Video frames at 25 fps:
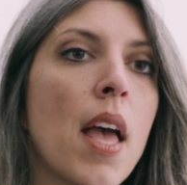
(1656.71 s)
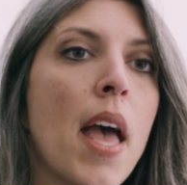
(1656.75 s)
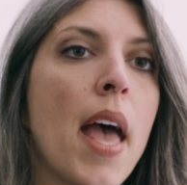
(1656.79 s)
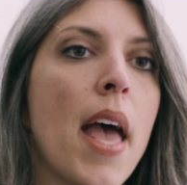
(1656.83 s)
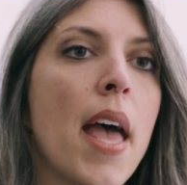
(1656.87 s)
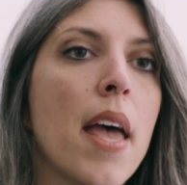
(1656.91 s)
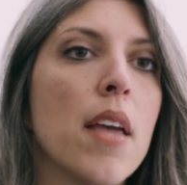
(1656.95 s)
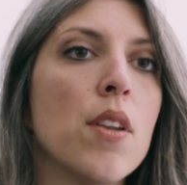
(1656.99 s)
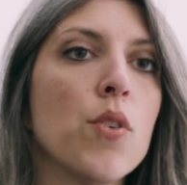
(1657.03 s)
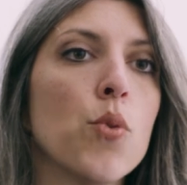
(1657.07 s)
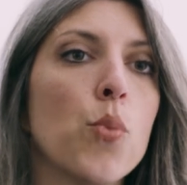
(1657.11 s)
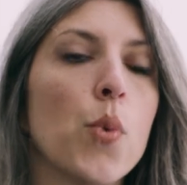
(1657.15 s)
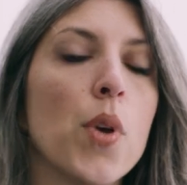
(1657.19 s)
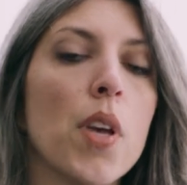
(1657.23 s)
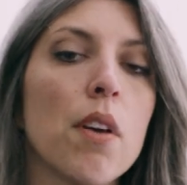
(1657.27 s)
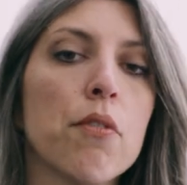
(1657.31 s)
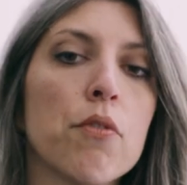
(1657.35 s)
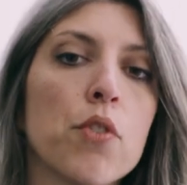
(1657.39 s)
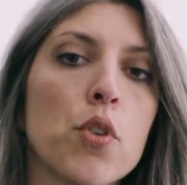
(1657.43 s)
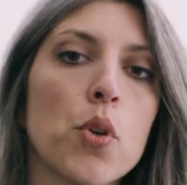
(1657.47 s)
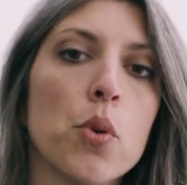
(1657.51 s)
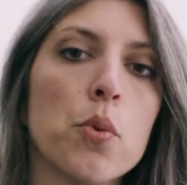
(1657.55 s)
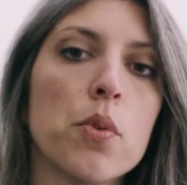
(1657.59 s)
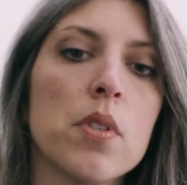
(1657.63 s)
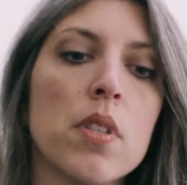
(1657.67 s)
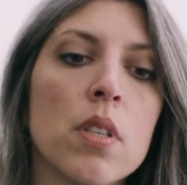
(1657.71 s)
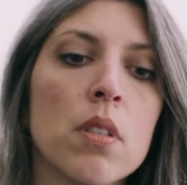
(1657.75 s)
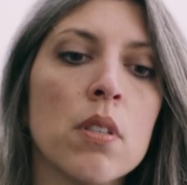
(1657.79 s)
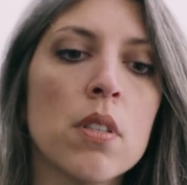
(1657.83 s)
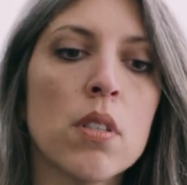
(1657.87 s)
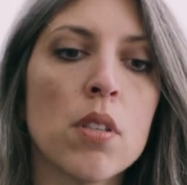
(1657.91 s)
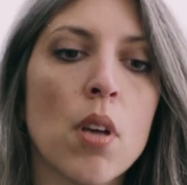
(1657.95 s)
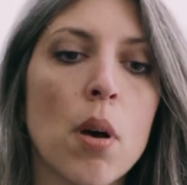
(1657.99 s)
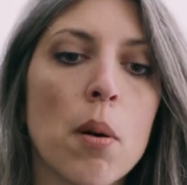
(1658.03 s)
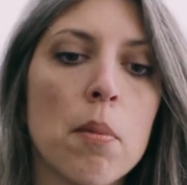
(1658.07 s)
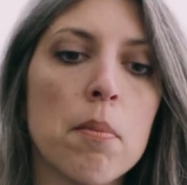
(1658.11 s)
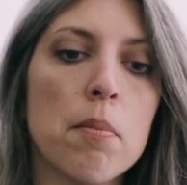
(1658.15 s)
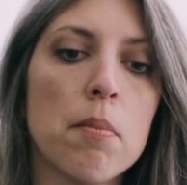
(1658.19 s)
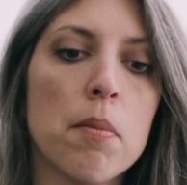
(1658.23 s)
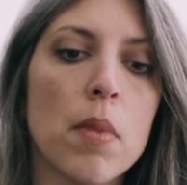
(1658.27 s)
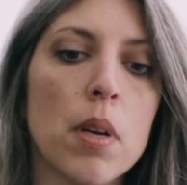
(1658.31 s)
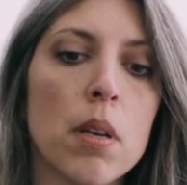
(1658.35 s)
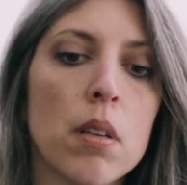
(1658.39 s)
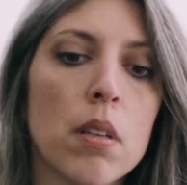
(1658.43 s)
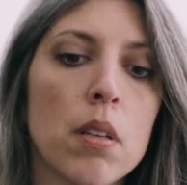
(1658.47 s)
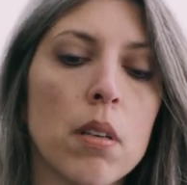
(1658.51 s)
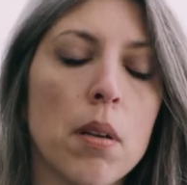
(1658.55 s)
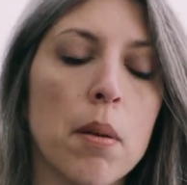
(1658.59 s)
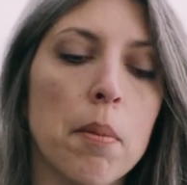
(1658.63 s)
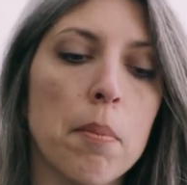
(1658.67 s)
And we have chosen
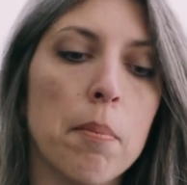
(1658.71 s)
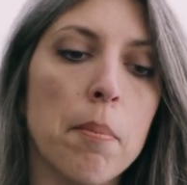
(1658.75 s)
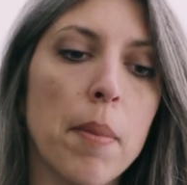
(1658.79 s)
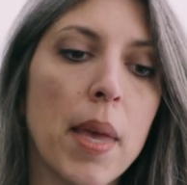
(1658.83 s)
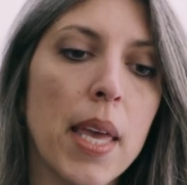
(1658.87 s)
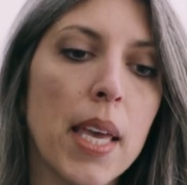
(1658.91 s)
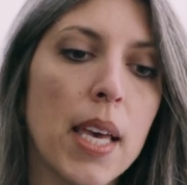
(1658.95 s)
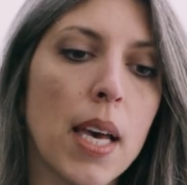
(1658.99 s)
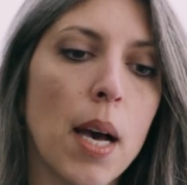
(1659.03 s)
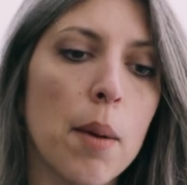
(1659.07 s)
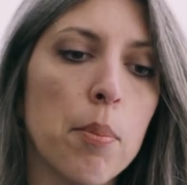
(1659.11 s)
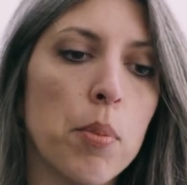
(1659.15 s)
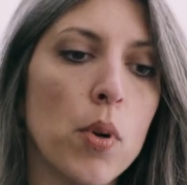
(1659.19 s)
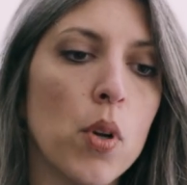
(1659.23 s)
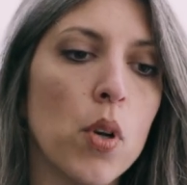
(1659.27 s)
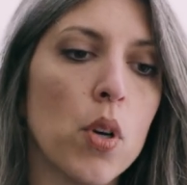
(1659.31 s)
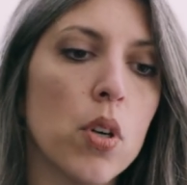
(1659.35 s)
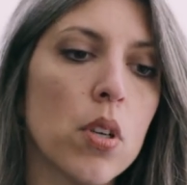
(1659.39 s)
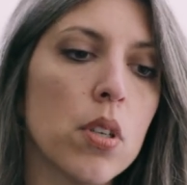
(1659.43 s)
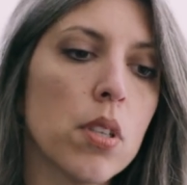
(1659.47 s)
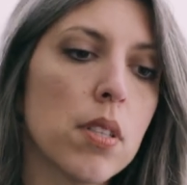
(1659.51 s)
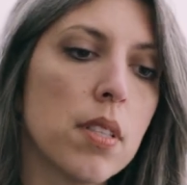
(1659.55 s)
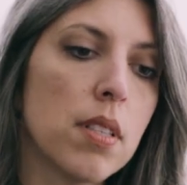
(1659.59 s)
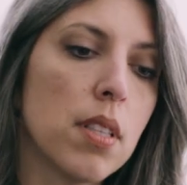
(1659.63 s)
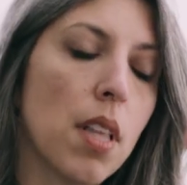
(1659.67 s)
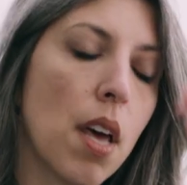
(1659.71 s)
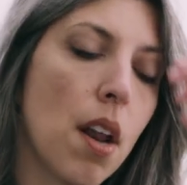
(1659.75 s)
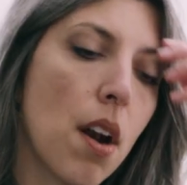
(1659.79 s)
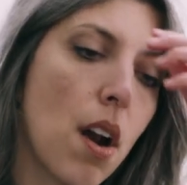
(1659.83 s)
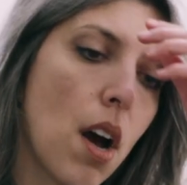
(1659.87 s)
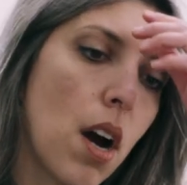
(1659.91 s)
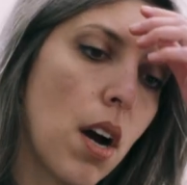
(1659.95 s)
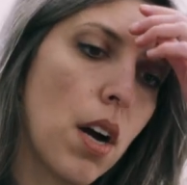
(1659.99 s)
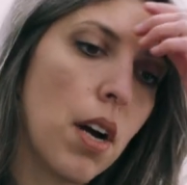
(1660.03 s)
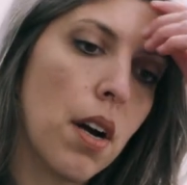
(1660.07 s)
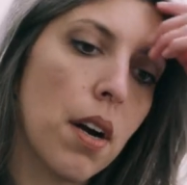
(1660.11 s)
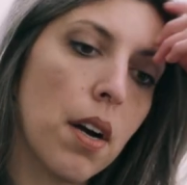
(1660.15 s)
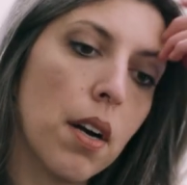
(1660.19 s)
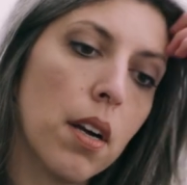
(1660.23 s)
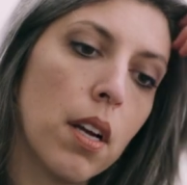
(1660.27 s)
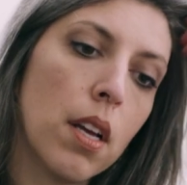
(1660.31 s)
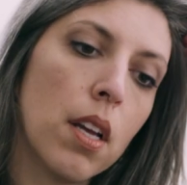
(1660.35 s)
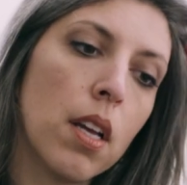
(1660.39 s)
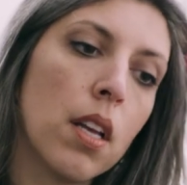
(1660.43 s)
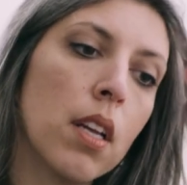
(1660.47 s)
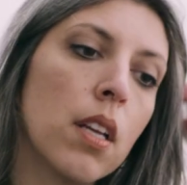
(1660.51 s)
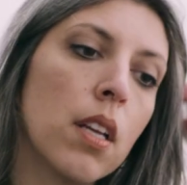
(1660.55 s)
some makeup looks that are